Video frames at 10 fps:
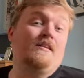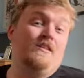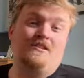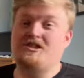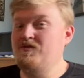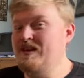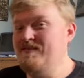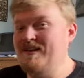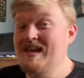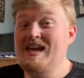and not do
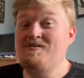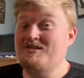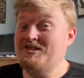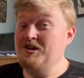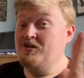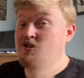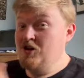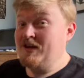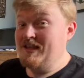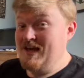anything, he would still
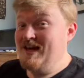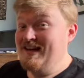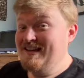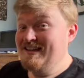look at her,